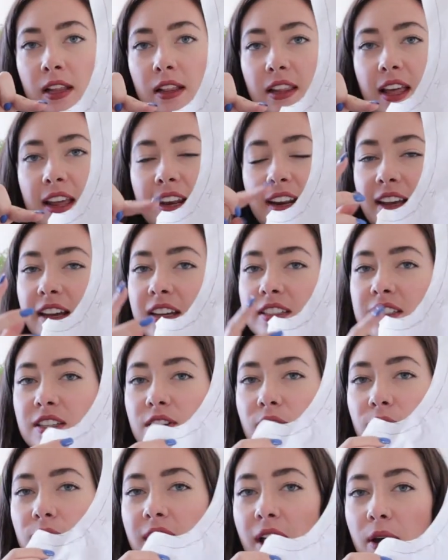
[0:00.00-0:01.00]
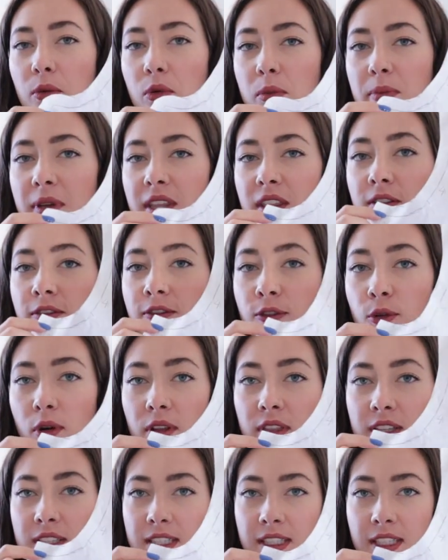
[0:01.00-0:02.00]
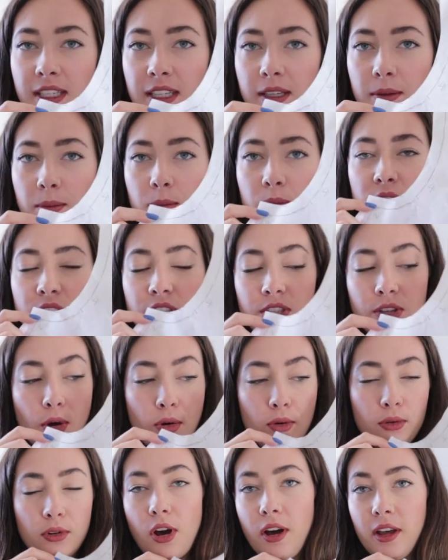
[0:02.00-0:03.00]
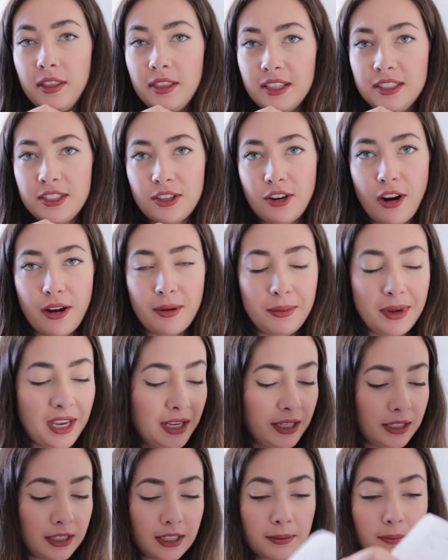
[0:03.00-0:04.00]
letting us know that will be the 4th seam sewn on this garment.